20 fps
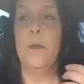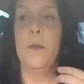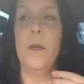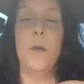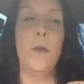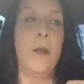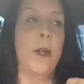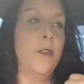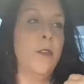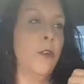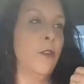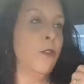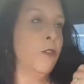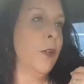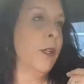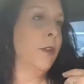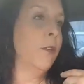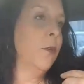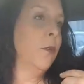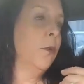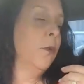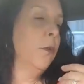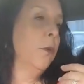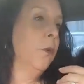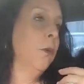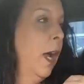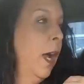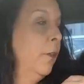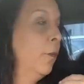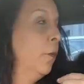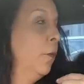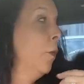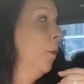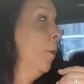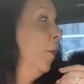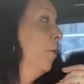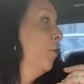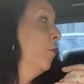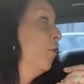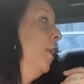Remember I told you I do a
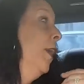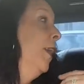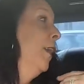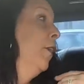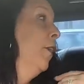milkshake at